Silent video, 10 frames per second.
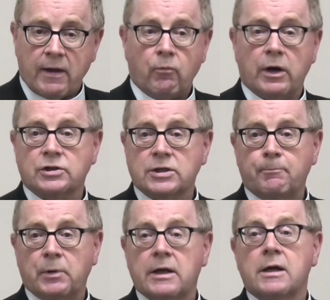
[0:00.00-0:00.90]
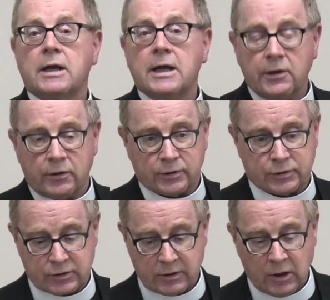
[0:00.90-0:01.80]
then we are simply
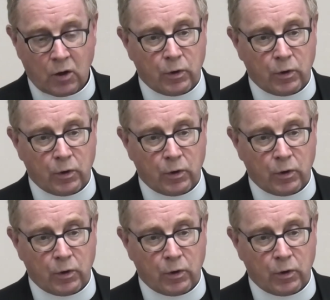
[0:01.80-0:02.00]
hearers.